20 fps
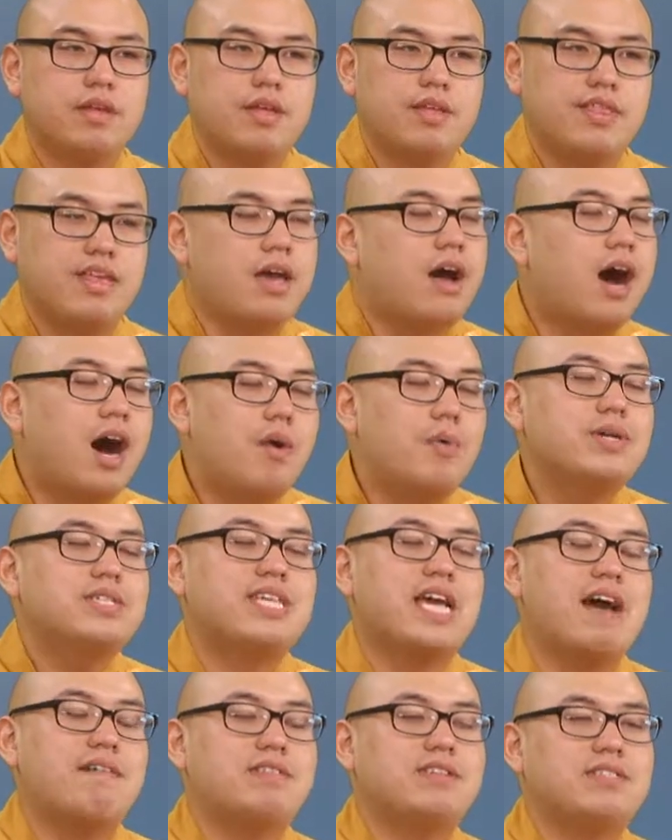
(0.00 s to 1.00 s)
They always
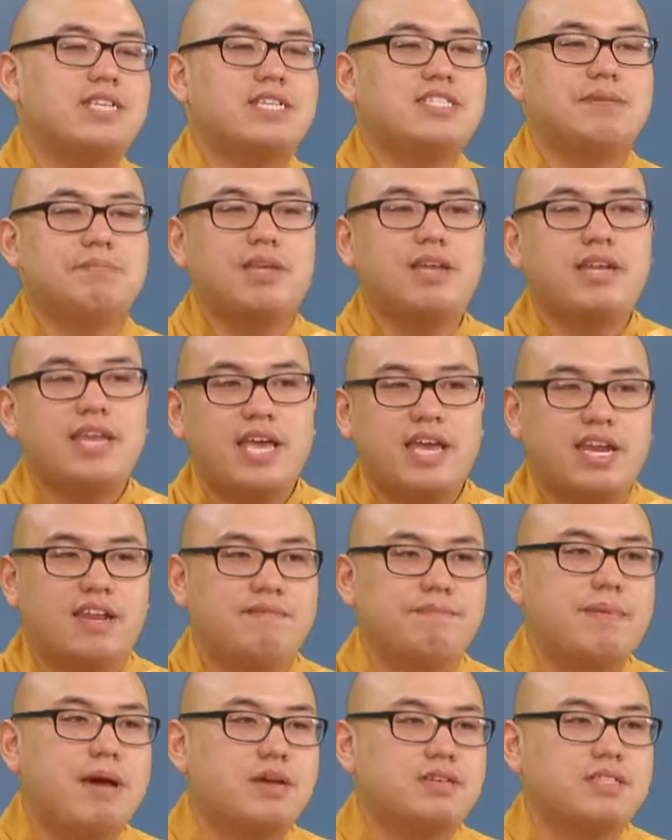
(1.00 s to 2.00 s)
have to say something negative
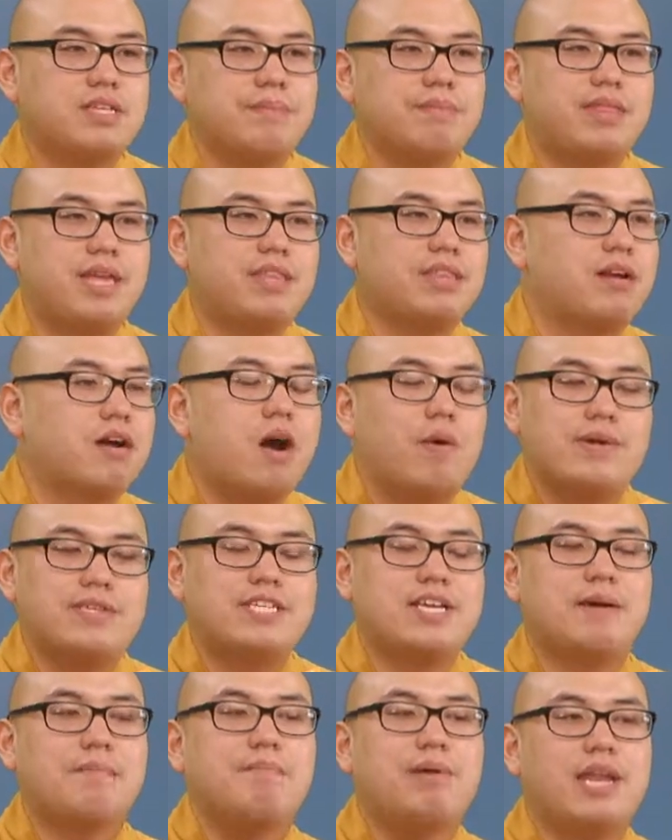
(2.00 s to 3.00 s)
about something. They're always
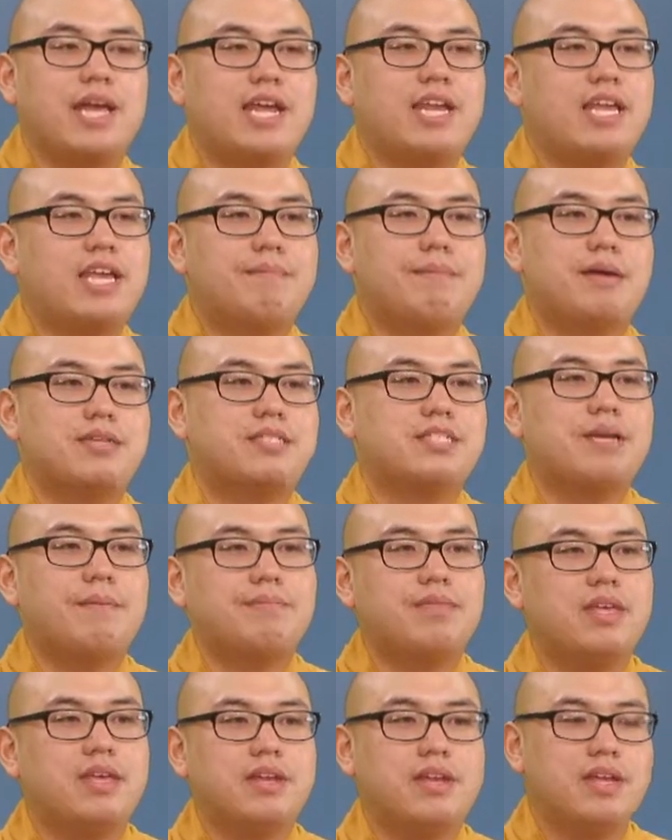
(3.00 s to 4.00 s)
complaining about
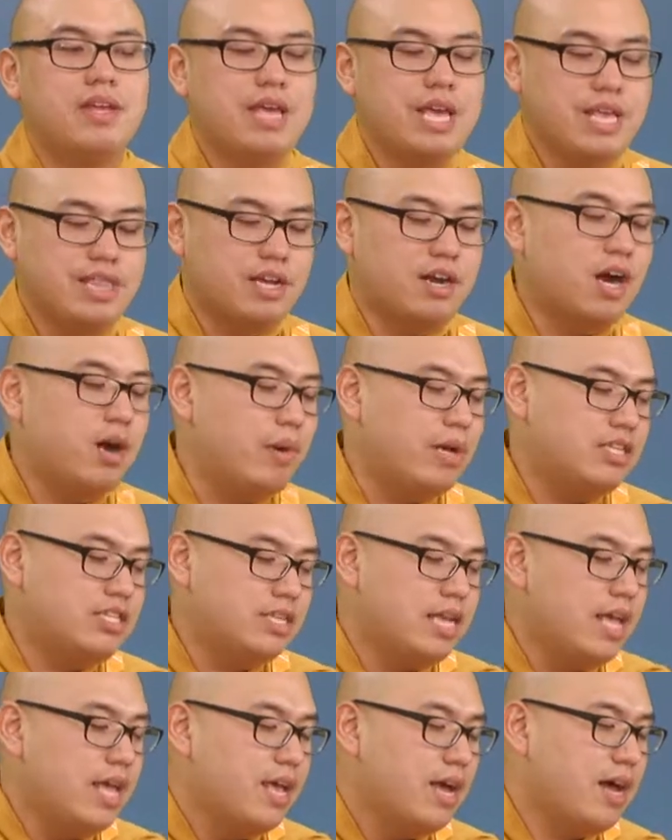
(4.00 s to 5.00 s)
something. They're always
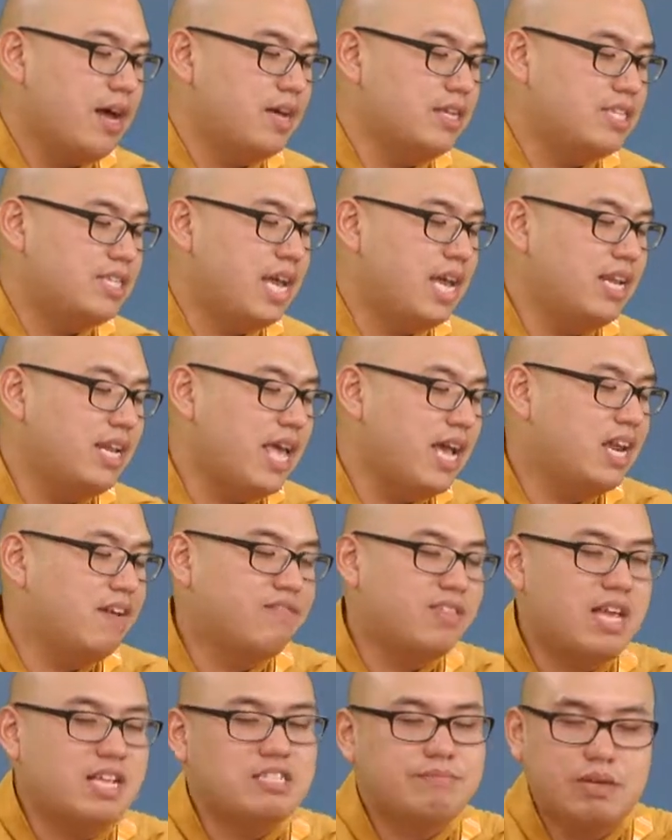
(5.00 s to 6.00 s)
saying negative
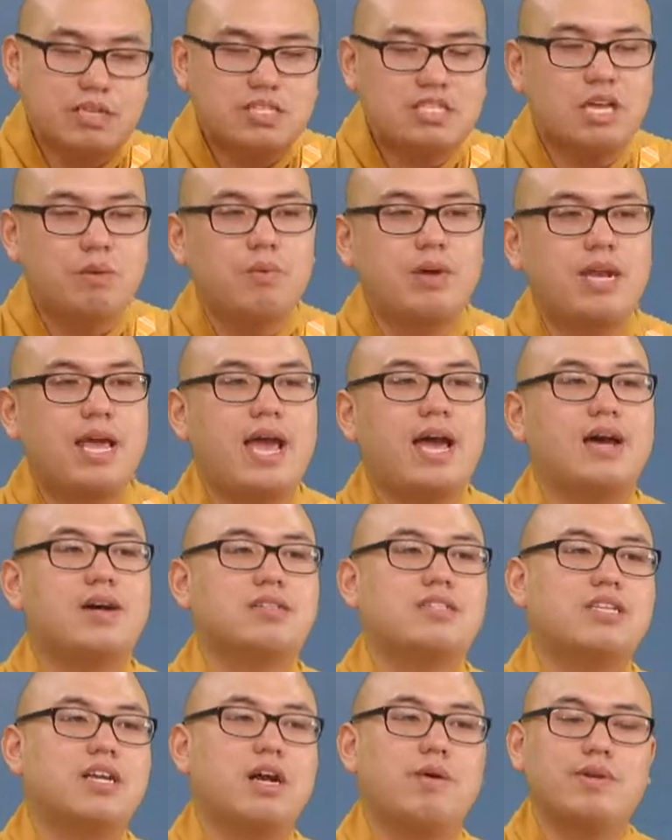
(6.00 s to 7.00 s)
things about someone
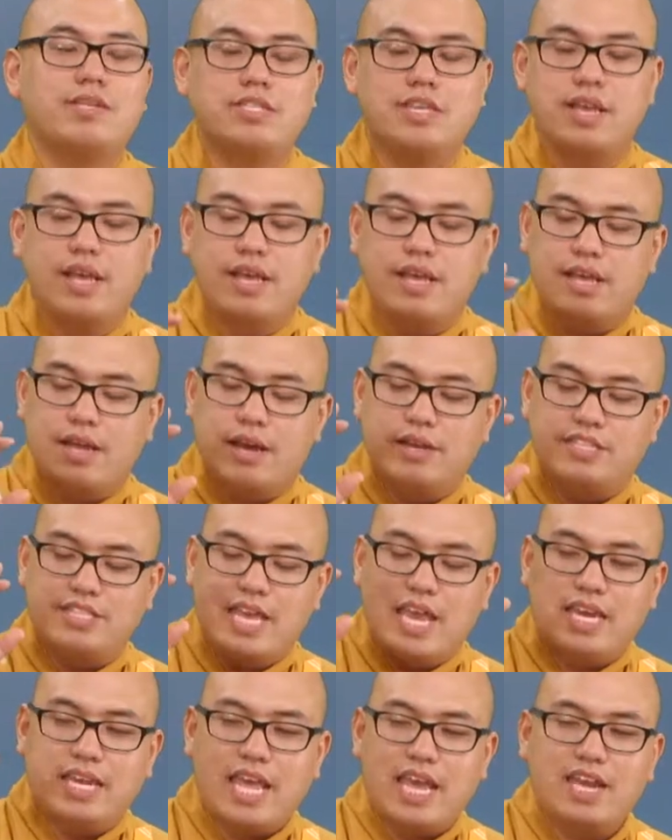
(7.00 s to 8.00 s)
else. They're always
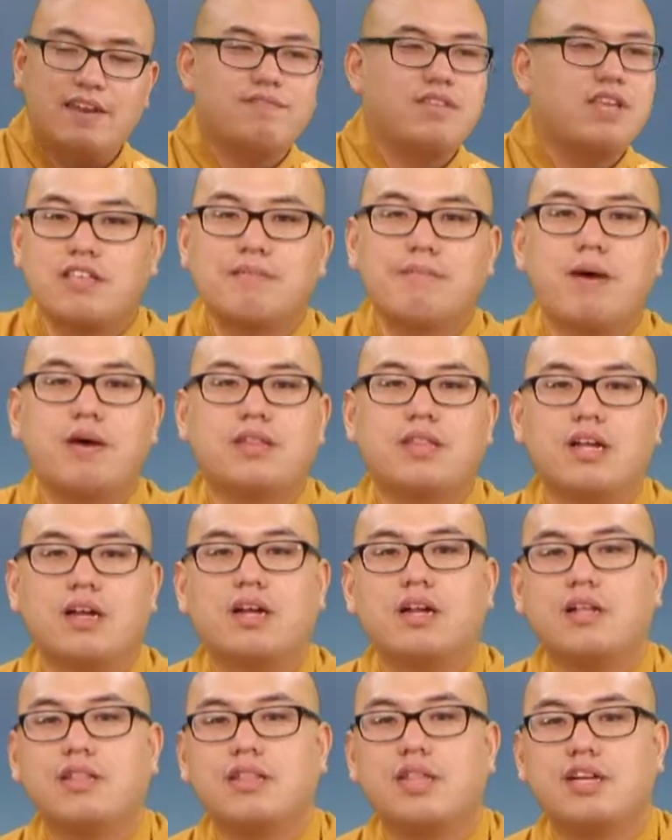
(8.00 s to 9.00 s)
saying negative about
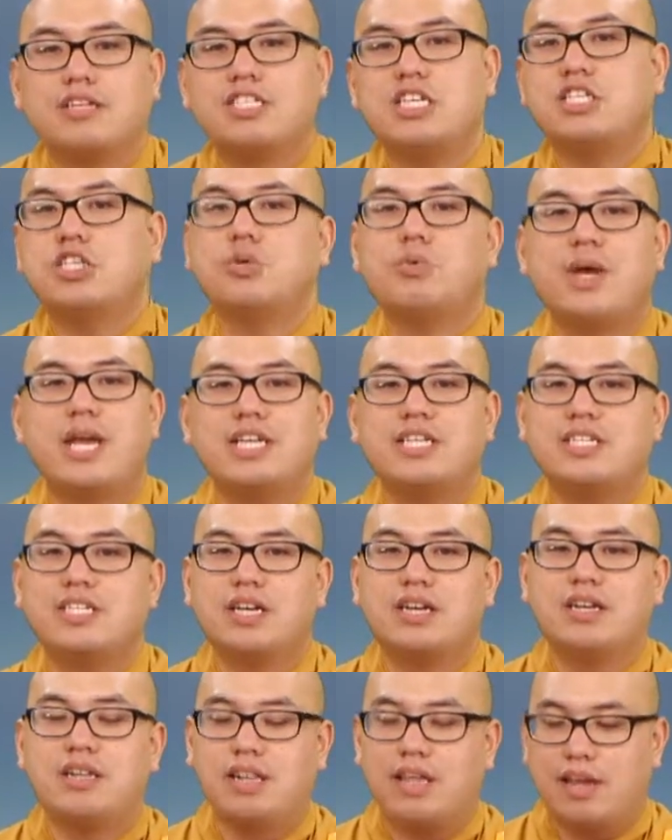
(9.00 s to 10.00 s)
their
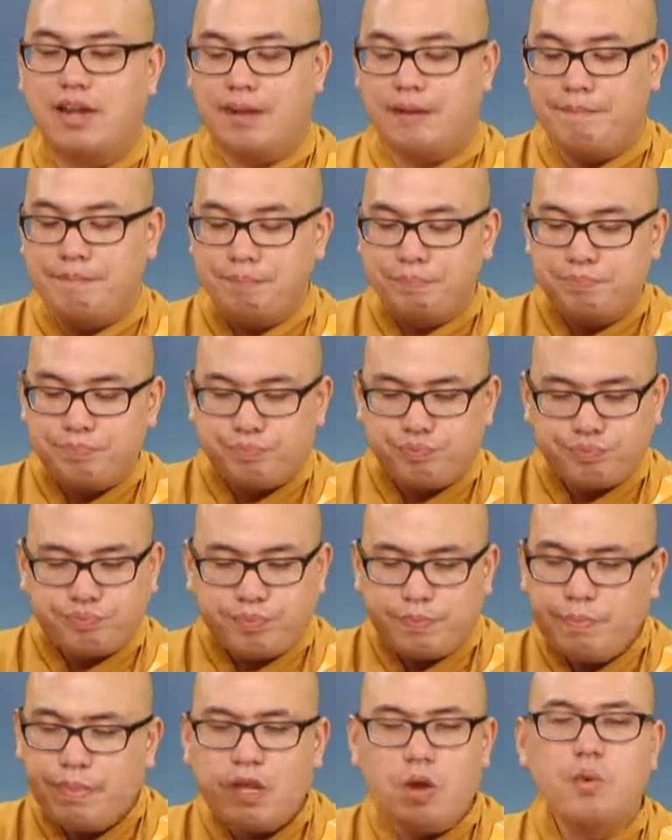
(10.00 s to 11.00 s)
situation,
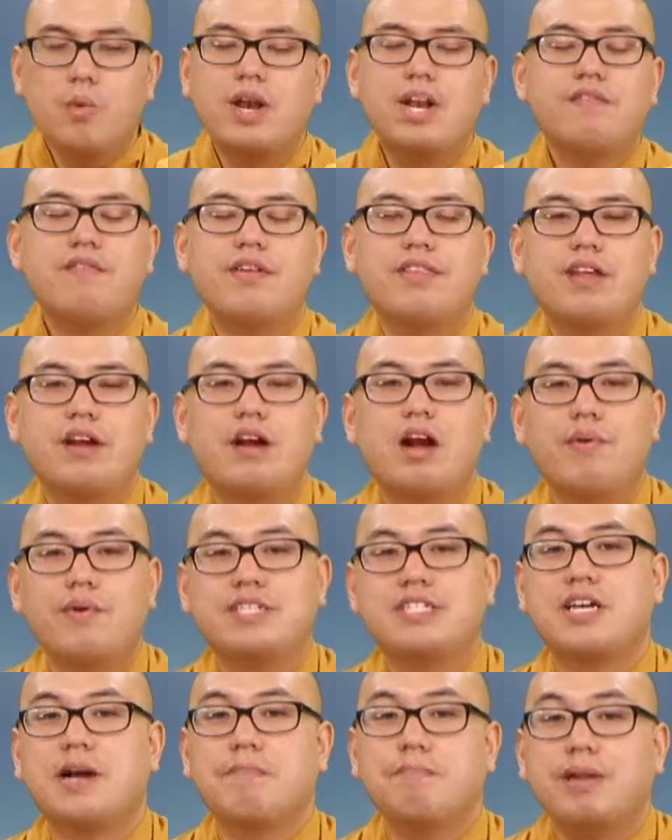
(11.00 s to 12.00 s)
whatever. They're
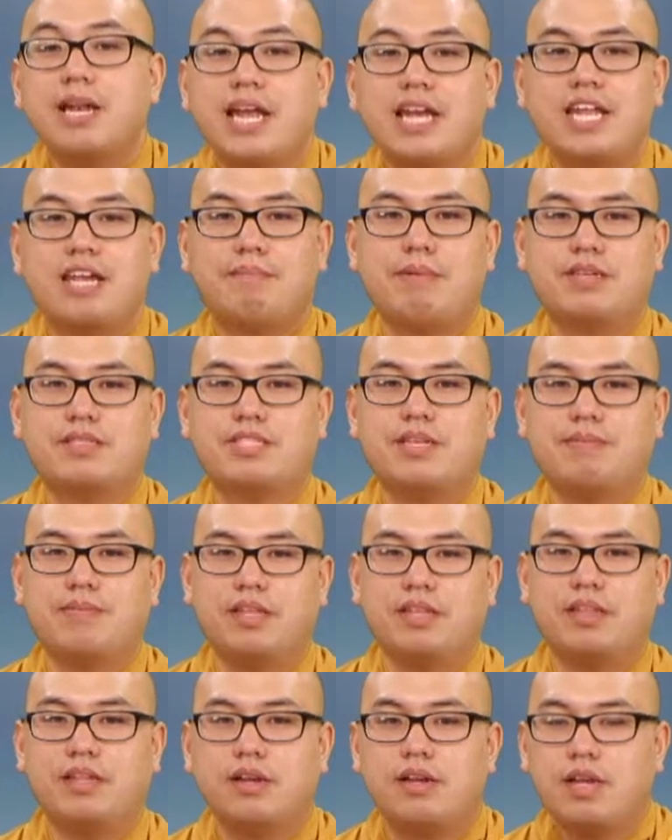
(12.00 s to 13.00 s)
always complaining about
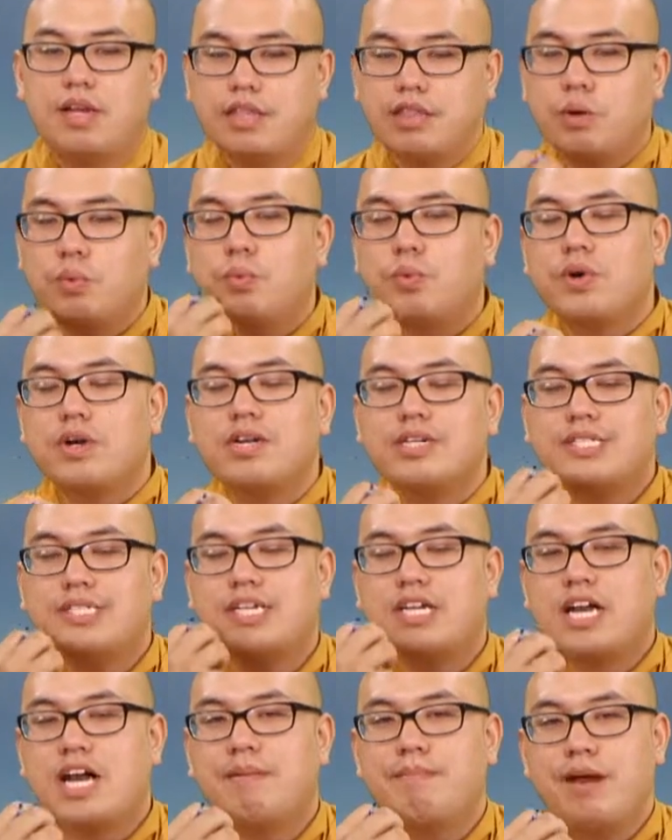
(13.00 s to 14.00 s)
something. The words
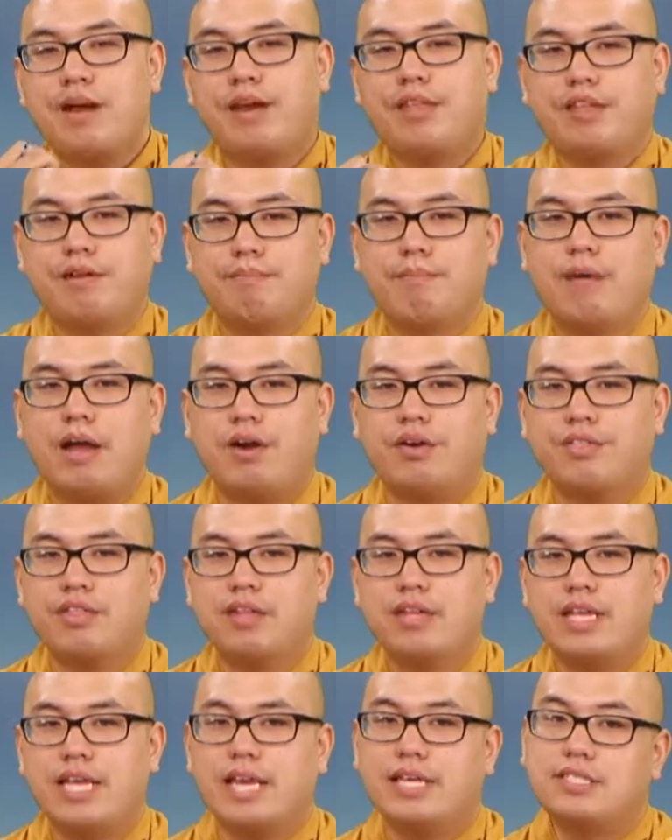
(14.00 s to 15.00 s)
that come out of their mouth
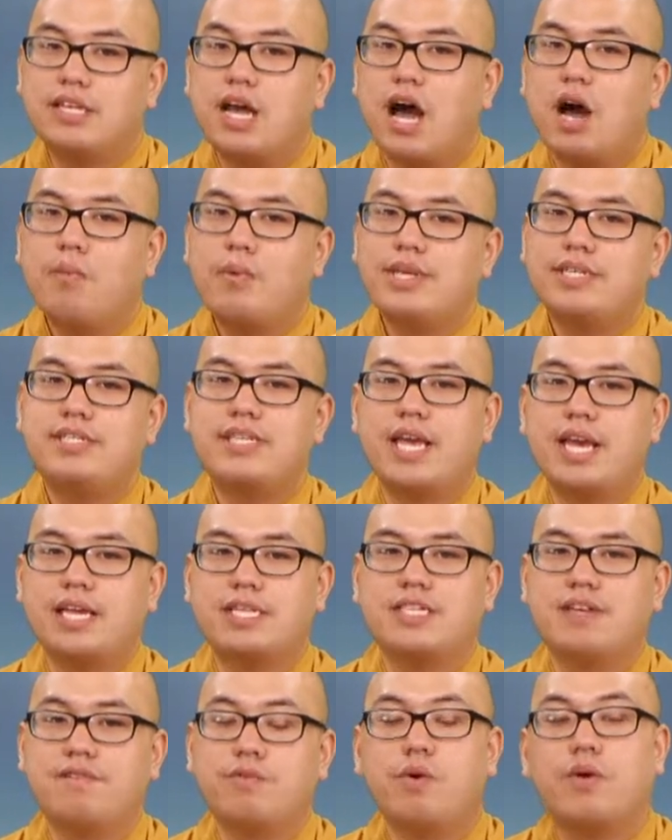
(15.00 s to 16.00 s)
is always
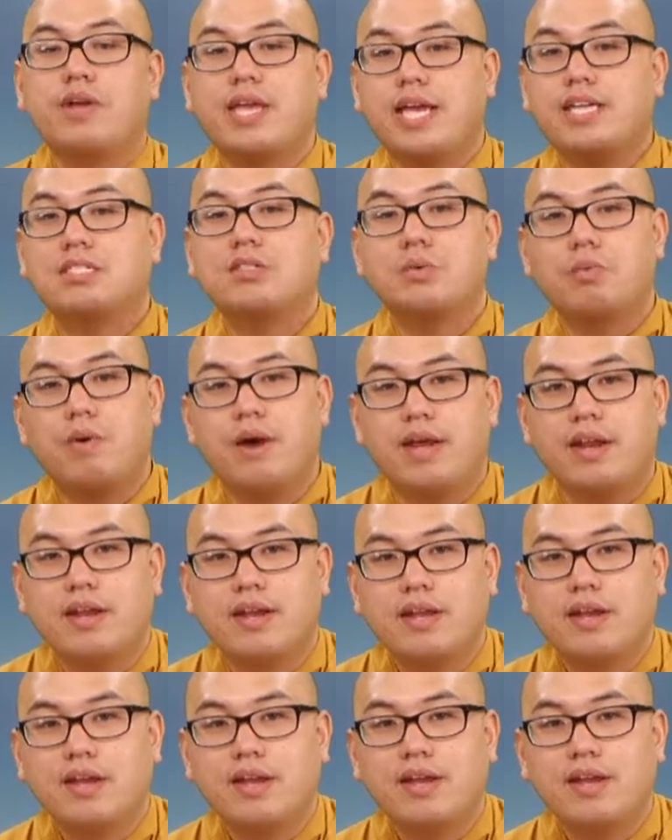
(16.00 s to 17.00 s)
negative. Well, guess what?